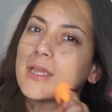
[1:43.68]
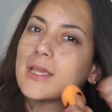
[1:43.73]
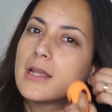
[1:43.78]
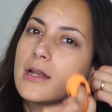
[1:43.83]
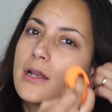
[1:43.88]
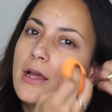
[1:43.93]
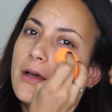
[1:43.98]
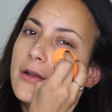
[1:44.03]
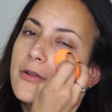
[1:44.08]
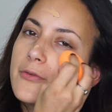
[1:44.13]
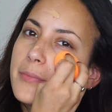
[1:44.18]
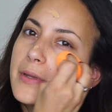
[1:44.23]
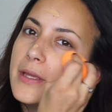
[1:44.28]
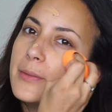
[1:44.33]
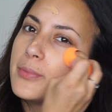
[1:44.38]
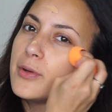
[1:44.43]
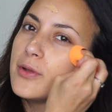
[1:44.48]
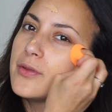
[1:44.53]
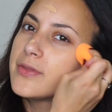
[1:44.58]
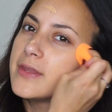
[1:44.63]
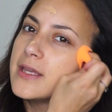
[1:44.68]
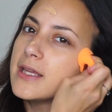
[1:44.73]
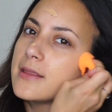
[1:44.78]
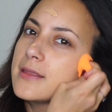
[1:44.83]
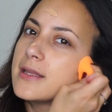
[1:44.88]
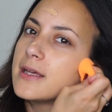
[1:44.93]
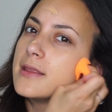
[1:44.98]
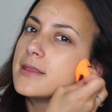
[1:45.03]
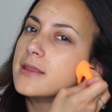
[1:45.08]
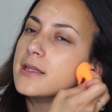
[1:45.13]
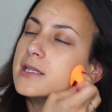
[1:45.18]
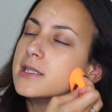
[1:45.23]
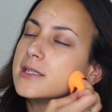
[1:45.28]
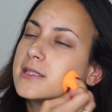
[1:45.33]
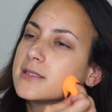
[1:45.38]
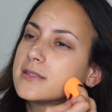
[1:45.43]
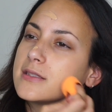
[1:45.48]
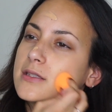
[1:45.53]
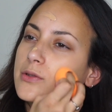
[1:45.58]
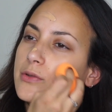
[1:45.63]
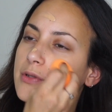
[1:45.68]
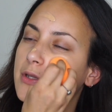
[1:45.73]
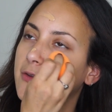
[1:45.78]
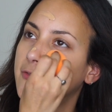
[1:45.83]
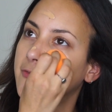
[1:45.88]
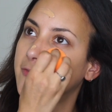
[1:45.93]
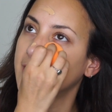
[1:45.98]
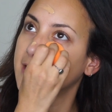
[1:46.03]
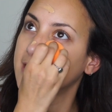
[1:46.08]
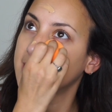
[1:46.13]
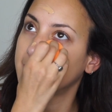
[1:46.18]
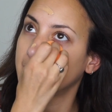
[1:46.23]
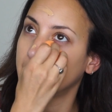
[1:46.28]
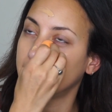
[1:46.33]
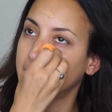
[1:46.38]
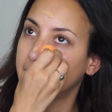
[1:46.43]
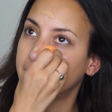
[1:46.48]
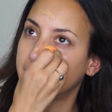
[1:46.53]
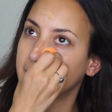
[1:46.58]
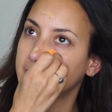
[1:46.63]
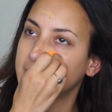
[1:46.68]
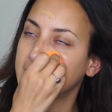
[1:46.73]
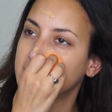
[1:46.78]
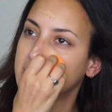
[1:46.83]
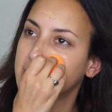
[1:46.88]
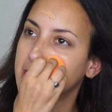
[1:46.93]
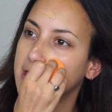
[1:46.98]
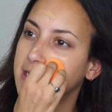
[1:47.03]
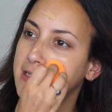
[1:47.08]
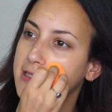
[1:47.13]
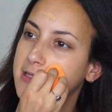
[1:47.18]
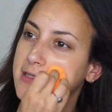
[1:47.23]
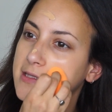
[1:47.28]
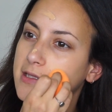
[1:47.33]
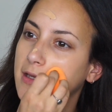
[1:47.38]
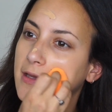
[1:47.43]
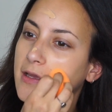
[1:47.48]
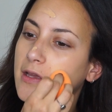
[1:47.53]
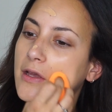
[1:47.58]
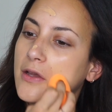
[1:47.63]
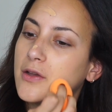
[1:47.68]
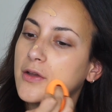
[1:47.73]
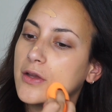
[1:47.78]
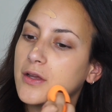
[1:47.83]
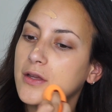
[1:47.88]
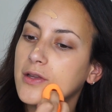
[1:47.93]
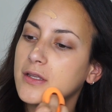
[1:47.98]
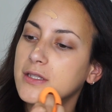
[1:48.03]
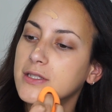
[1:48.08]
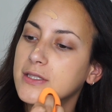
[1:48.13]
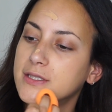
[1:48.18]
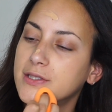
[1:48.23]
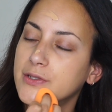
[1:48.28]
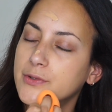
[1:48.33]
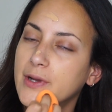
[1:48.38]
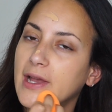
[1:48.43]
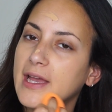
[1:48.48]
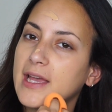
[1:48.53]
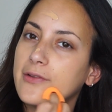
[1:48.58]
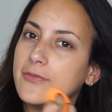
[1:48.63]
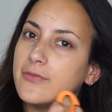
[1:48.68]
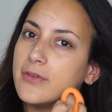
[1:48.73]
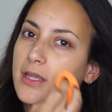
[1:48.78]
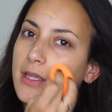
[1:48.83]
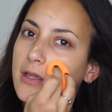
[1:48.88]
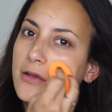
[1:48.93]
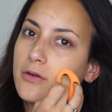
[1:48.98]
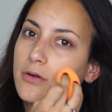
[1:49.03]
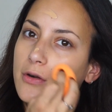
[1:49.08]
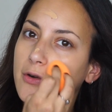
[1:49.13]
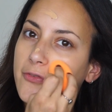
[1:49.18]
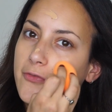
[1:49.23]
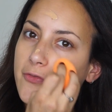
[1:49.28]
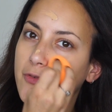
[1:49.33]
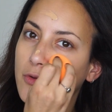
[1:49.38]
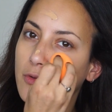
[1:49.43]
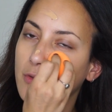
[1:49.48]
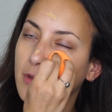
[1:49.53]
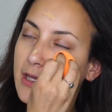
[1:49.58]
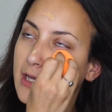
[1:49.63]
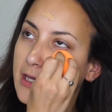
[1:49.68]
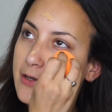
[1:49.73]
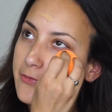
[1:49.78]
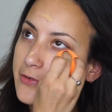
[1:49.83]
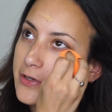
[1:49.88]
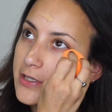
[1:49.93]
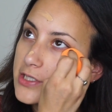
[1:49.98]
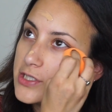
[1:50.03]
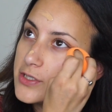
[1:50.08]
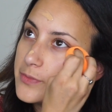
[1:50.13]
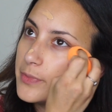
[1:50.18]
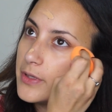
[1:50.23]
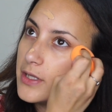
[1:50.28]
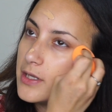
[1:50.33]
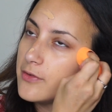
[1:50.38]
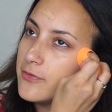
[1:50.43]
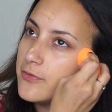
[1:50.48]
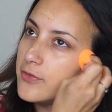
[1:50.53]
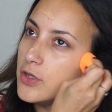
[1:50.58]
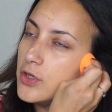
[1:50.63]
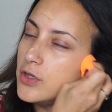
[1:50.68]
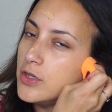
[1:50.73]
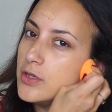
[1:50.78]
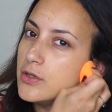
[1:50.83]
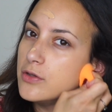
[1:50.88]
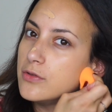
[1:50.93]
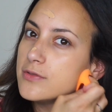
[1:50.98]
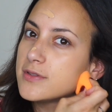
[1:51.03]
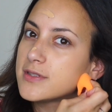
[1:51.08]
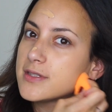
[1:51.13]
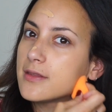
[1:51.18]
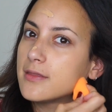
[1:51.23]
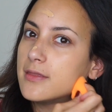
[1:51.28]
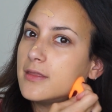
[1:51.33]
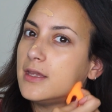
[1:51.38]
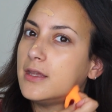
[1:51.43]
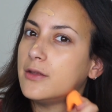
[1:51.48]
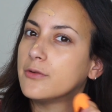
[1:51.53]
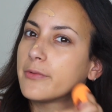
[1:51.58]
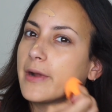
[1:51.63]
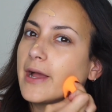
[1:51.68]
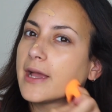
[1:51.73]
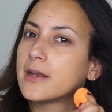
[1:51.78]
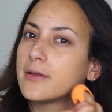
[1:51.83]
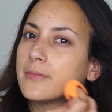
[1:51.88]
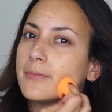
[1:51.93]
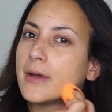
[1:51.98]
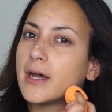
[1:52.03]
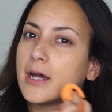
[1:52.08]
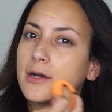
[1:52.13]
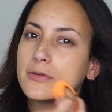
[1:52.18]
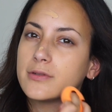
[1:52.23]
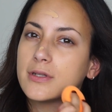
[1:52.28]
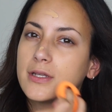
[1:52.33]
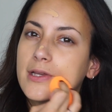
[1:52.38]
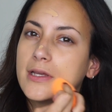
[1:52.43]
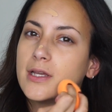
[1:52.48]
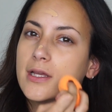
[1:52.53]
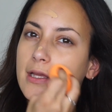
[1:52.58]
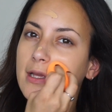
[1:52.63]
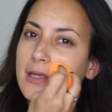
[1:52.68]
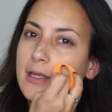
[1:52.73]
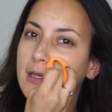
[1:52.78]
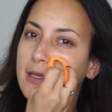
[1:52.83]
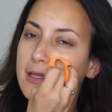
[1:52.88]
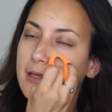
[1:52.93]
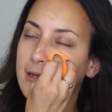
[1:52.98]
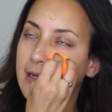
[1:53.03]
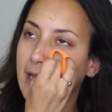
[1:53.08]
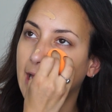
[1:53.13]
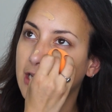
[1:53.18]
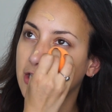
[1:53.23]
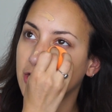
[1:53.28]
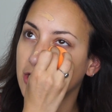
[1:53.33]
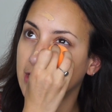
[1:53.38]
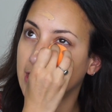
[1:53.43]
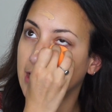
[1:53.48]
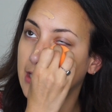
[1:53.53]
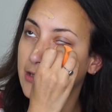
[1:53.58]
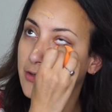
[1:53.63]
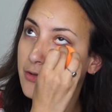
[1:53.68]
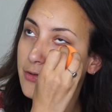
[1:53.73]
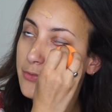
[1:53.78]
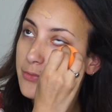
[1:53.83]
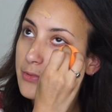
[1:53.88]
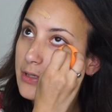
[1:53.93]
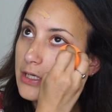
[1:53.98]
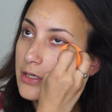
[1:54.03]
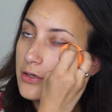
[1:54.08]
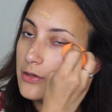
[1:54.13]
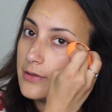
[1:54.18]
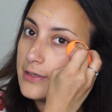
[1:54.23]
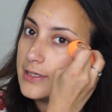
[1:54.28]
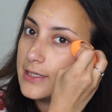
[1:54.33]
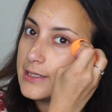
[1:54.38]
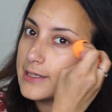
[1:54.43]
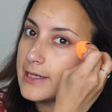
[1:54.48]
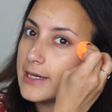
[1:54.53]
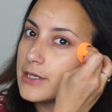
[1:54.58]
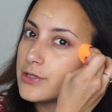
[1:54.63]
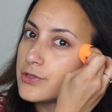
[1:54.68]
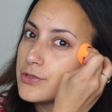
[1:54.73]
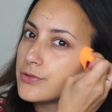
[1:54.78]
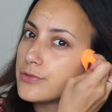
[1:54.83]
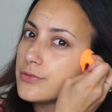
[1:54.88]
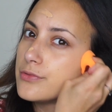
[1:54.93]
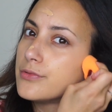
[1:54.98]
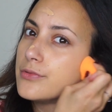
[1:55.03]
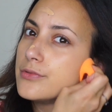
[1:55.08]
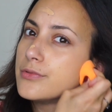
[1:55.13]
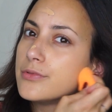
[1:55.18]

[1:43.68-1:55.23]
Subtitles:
A lot of people think that this Studio Fix Fluid foundation is too heavy or full coverage, but if you use the right amount, it can actually look really natural.